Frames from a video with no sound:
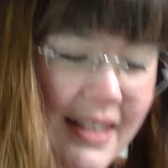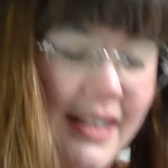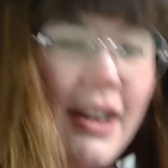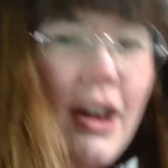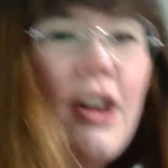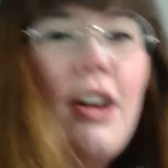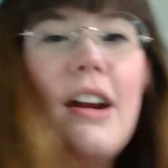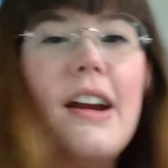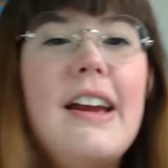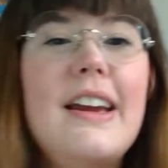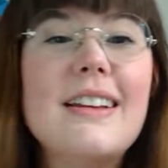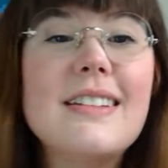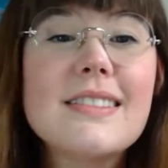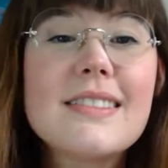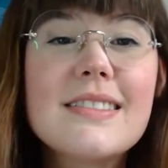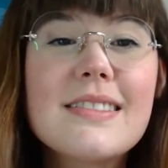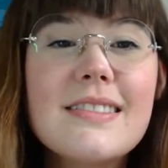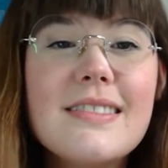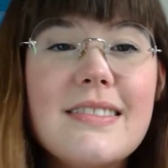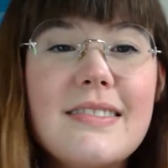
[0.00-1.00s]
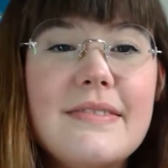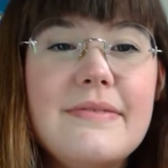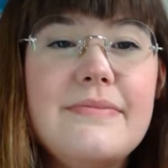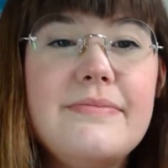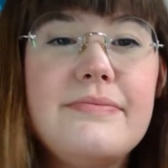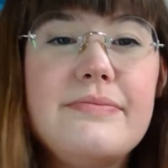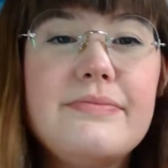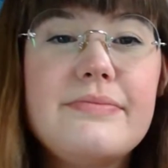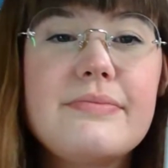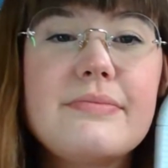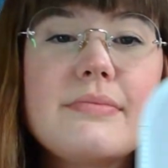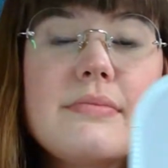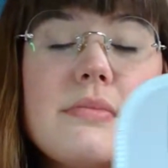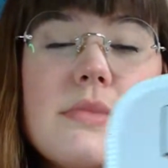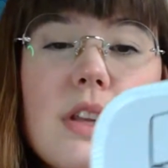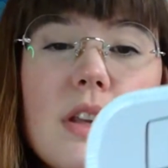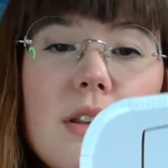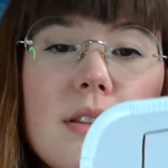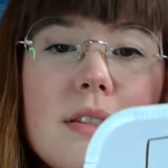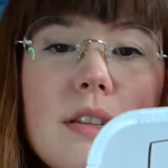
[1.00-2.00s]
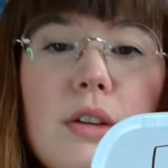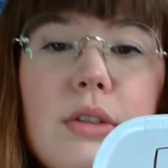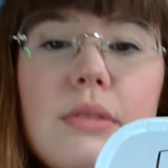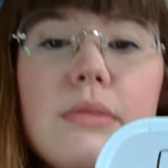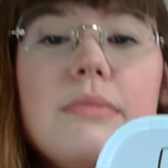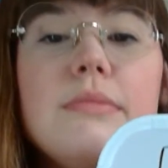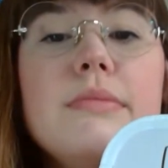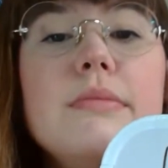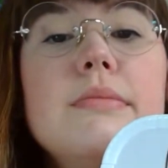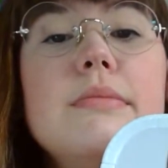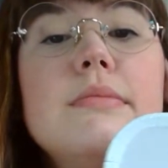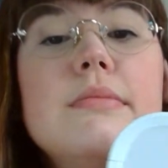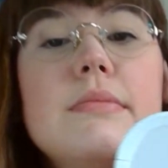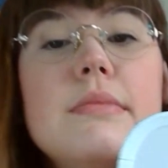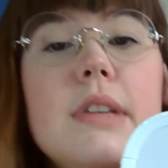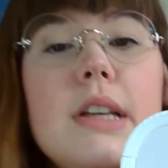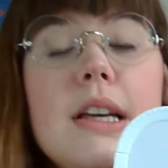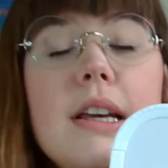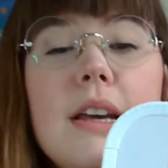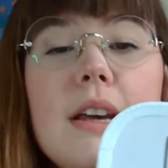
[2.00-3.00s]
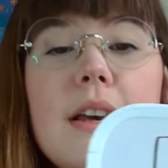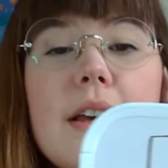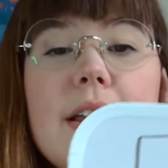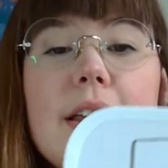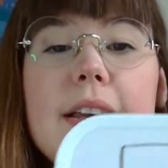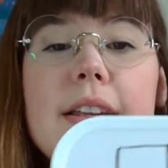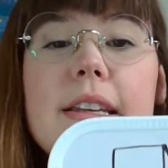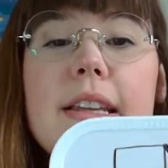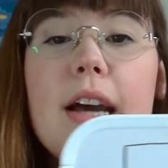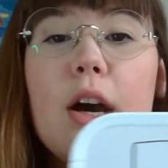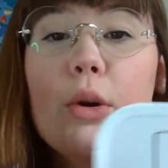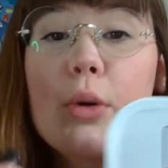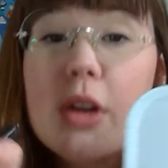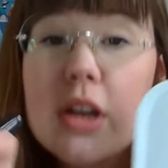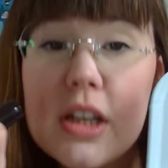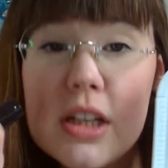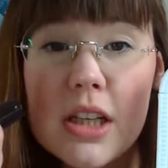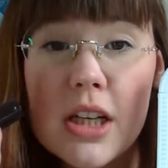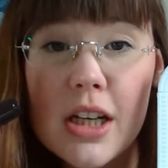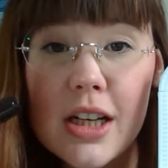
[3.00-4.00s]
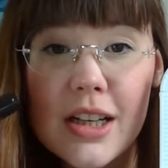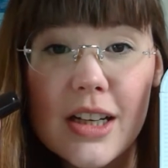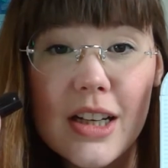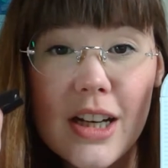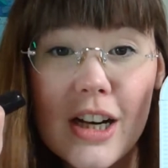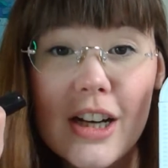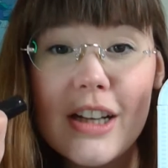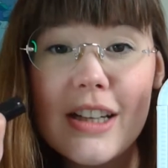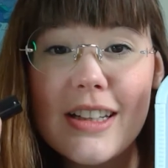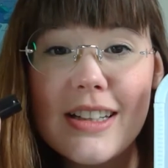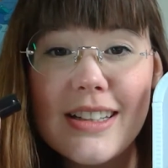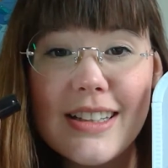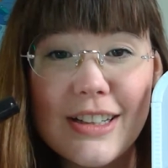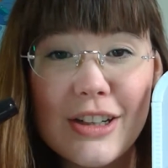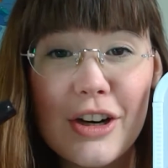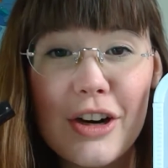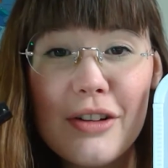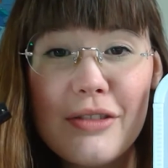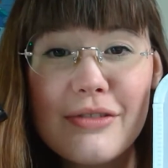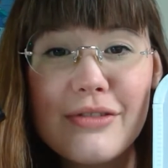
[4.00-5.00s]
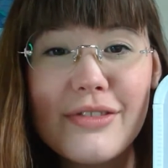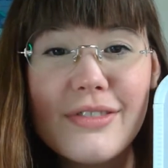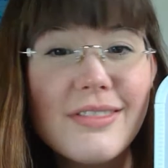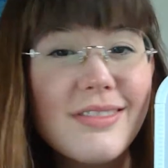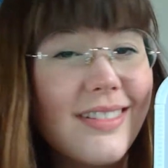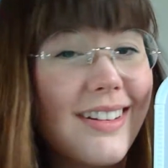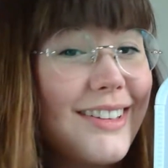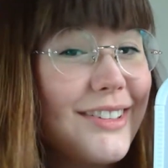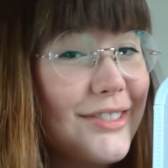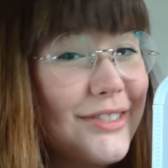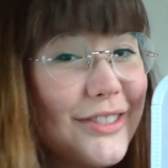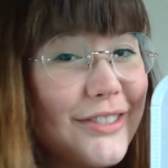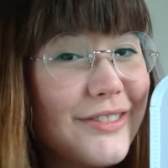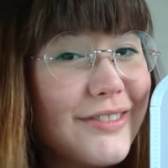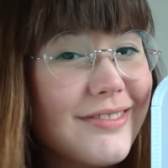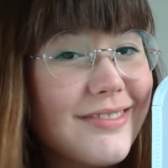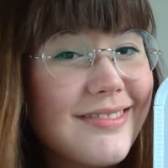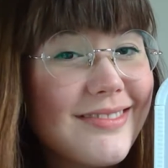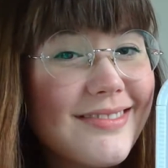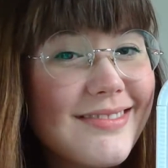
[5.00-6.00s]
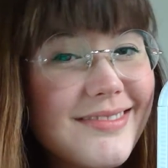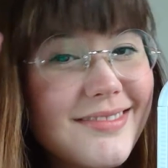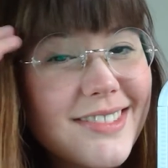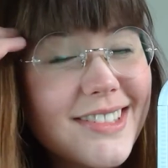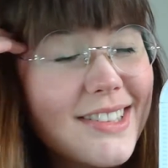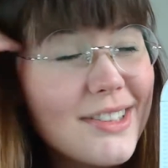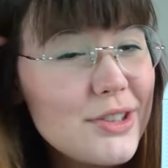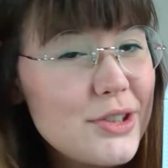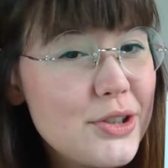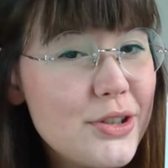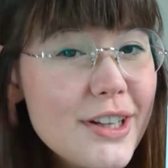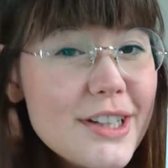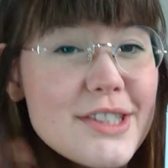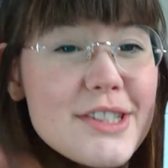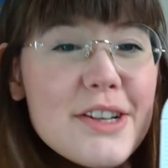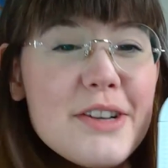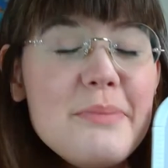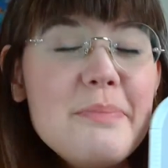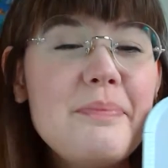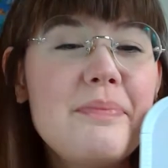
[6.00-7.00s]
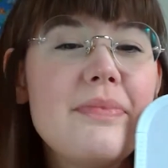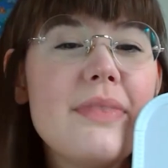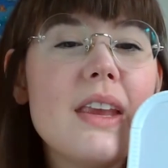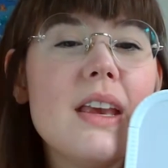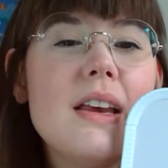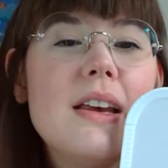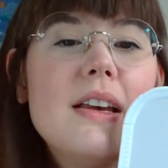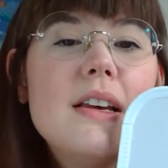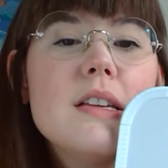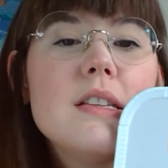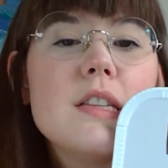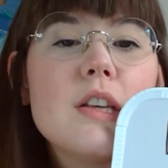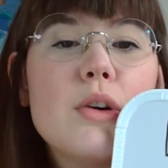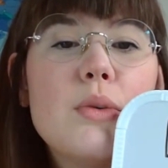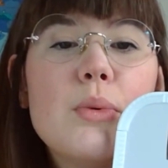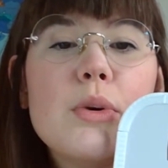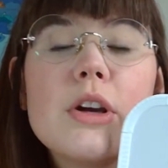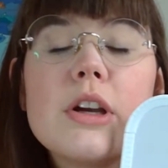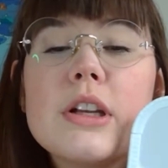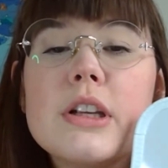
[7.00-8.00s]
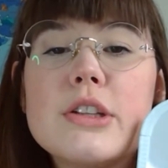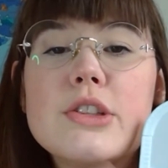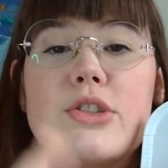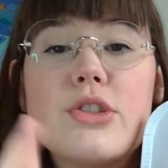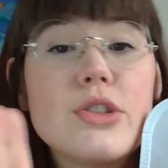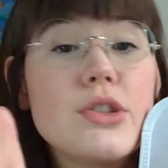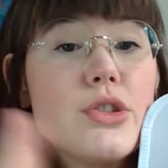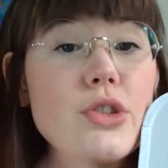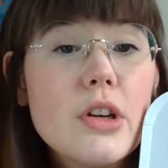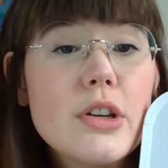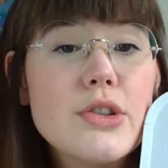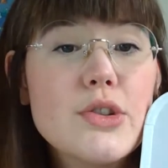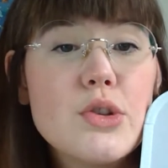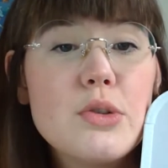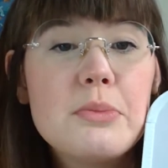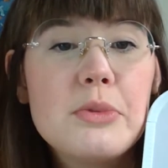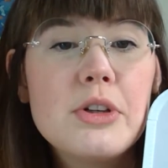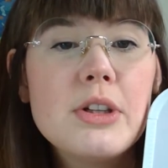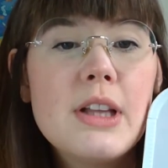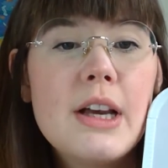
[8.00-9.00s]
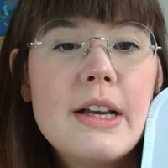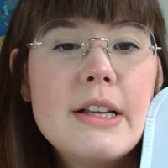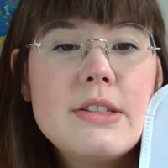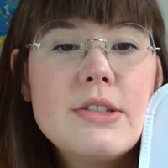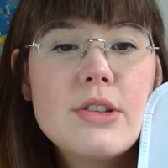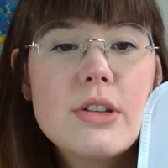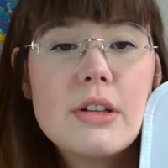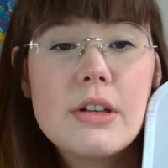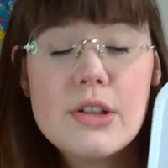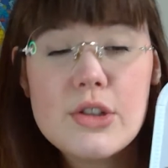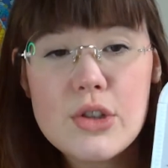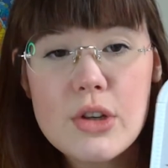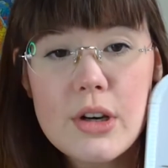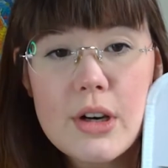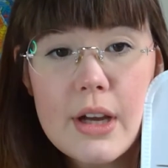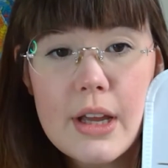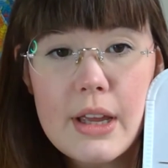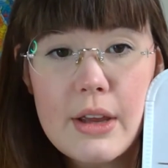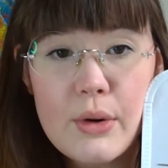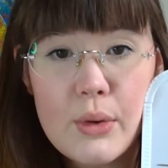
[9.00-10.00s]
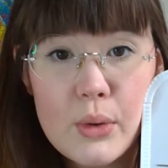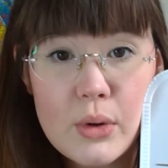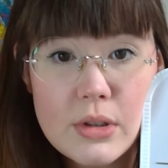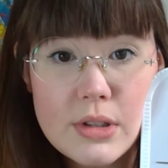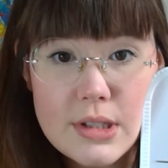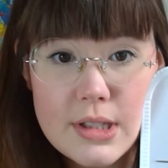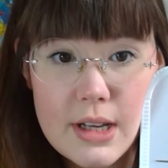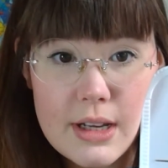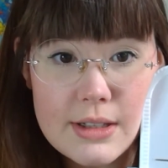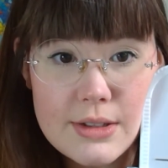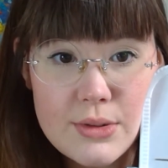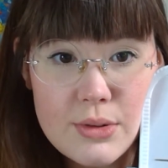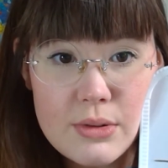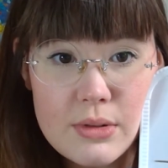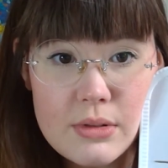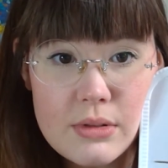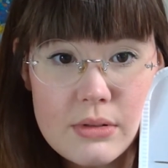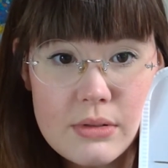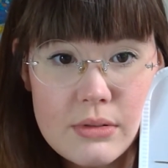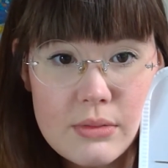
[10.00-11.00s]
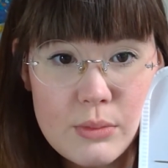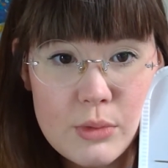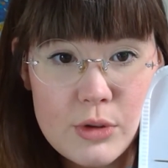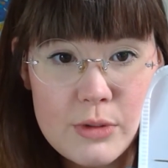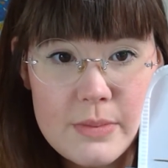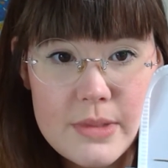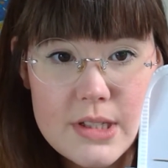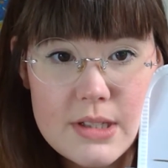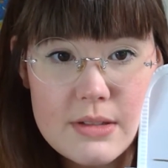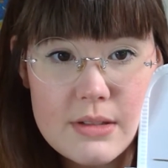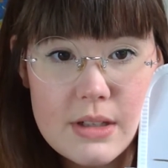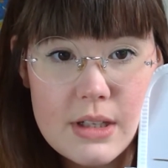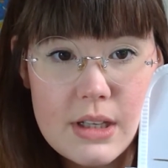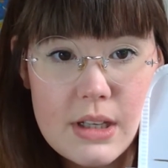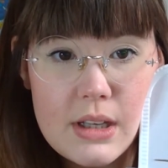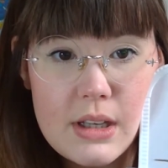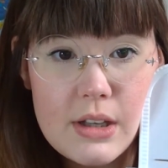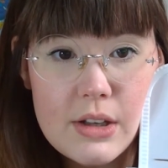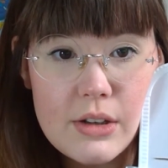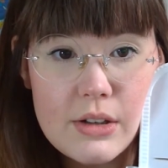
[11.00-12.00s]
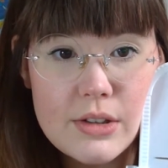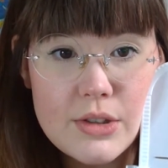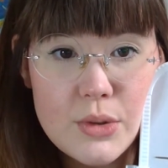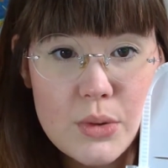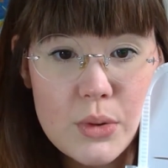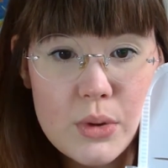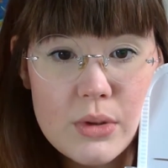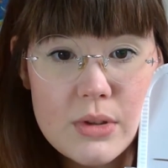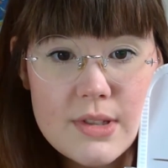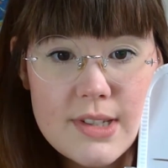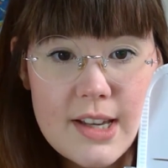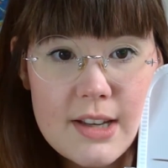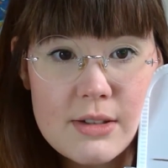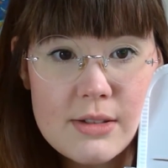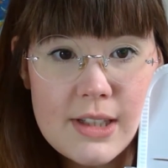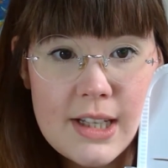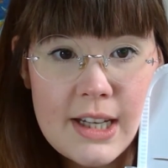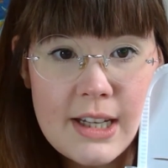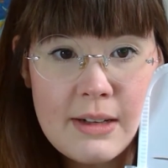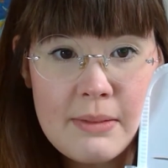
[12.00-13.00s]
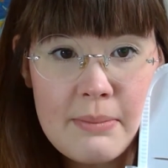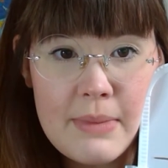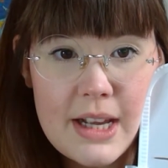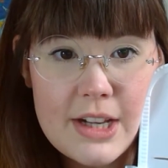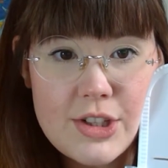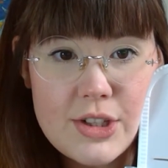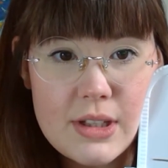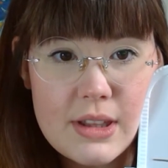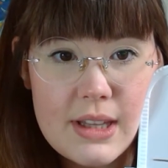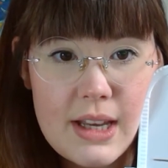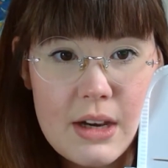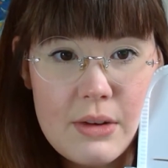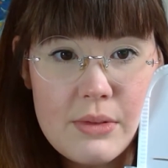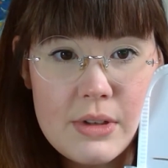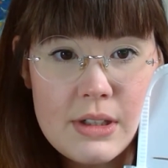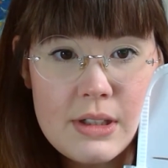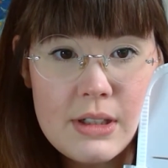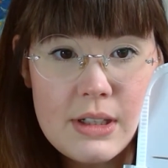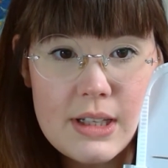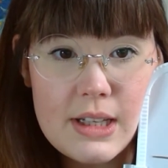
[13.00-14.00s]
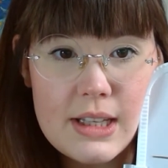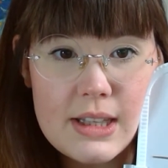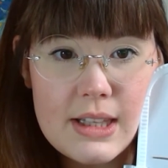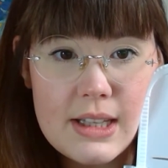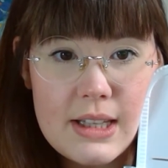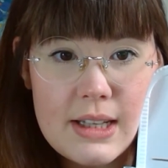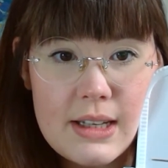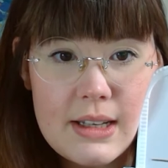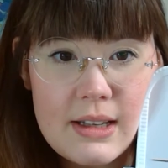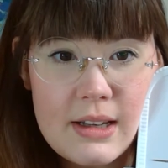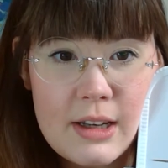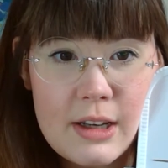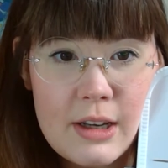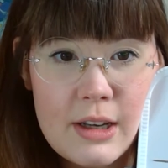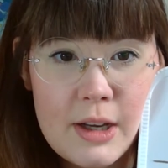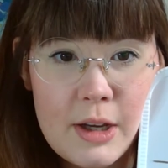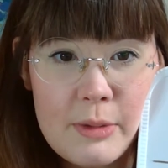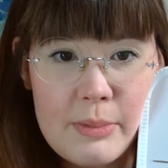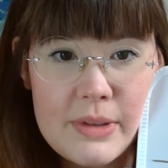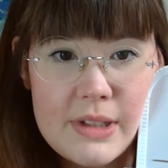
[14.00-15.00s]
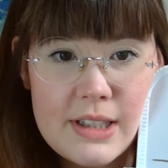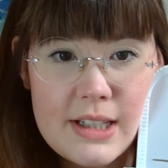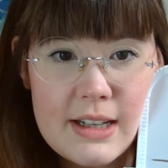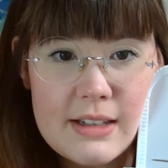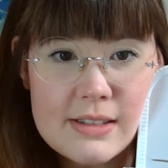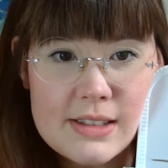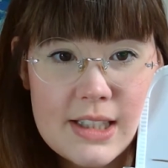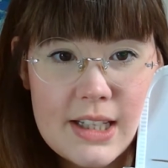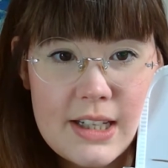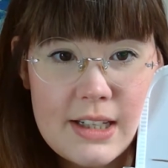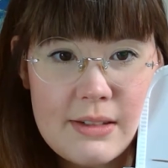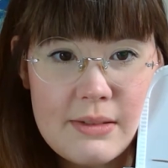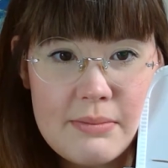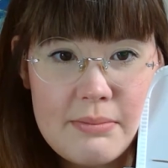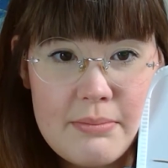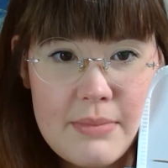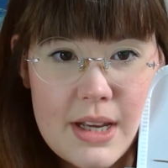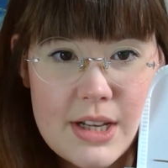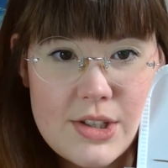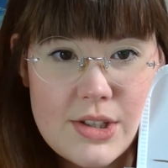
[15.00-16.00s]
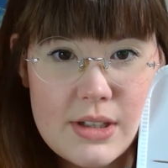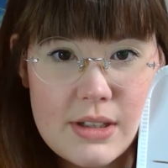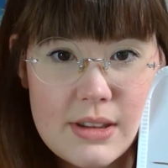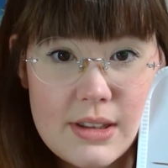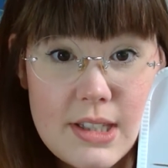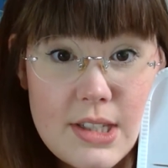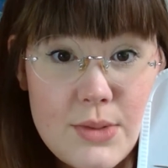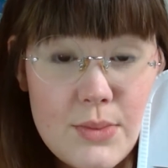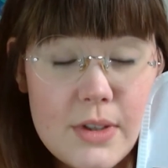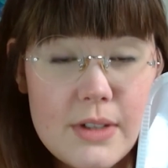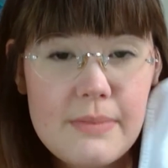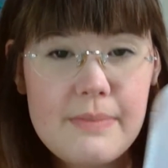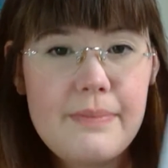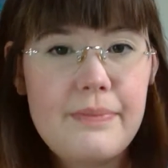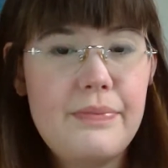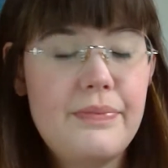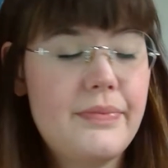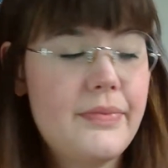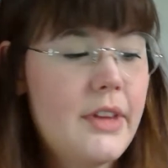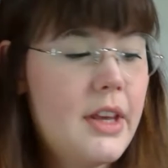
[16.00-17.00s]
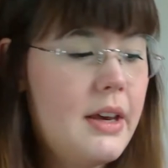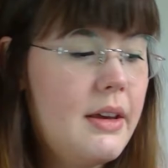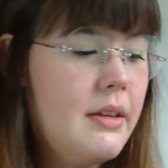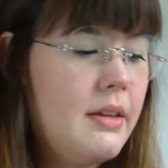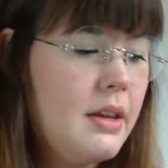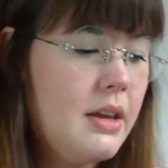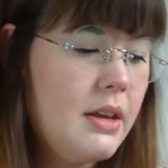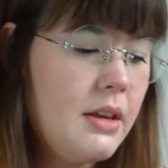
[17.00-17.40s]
All right, so again, now we're gonna cut it off. I don't know the correct term. So we're gonna just draw 2 more lines. You're gonna draw a horizontal, whoops. You're gonna do a horizontal line matching that one, and then up and down line matching this one, okay?